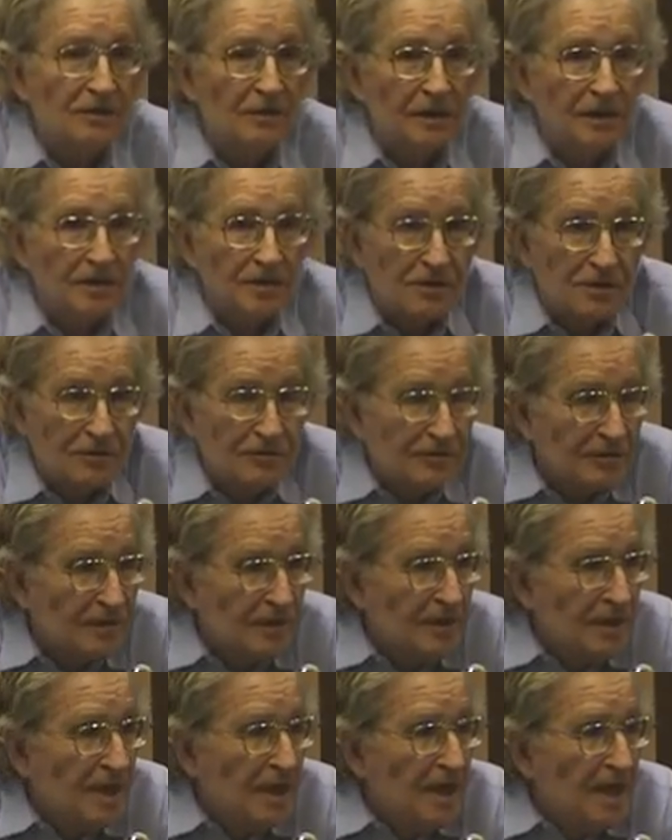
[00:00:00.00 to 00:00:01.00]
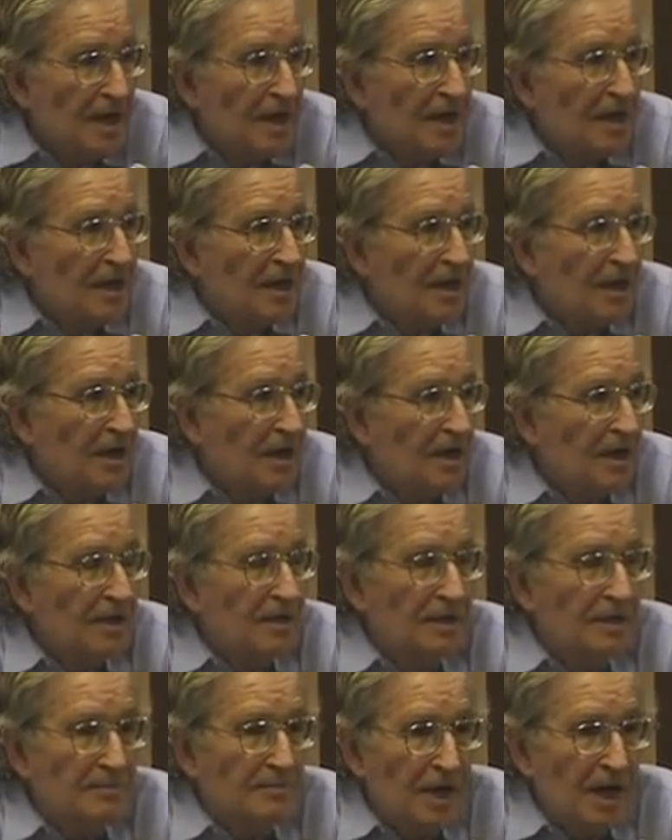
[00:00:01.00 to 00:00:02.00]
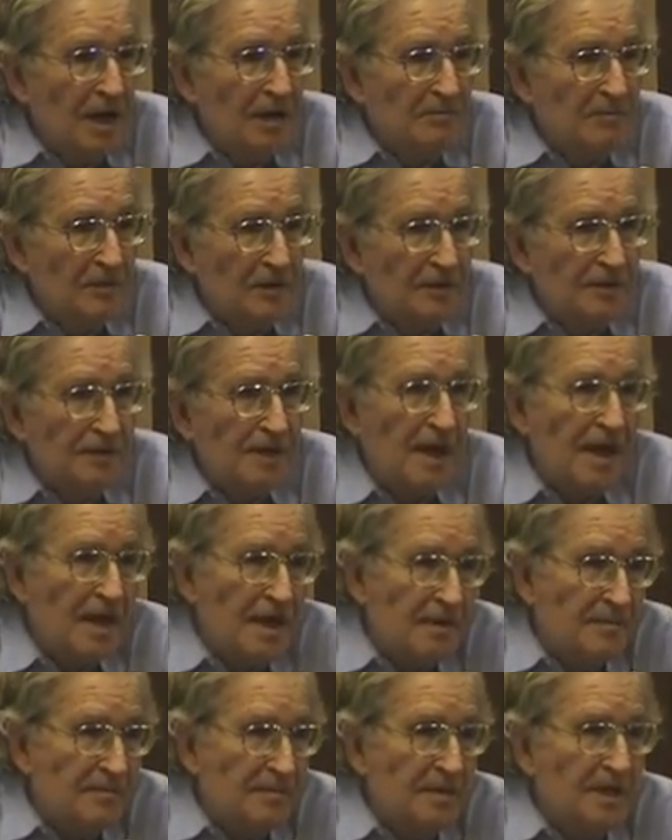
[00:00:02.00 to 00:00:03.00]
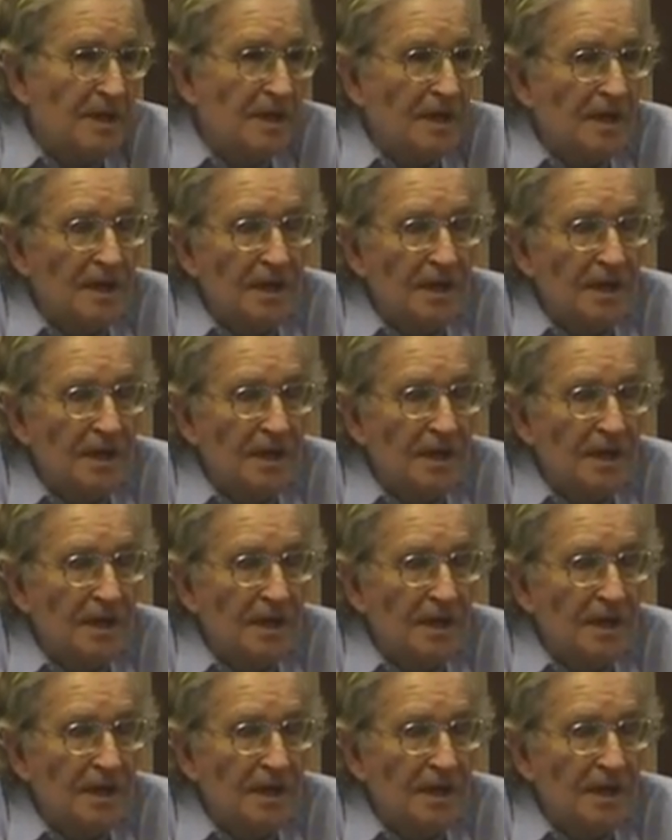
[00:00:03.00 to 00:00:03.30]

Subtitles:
The bomb was aimed at a Muslim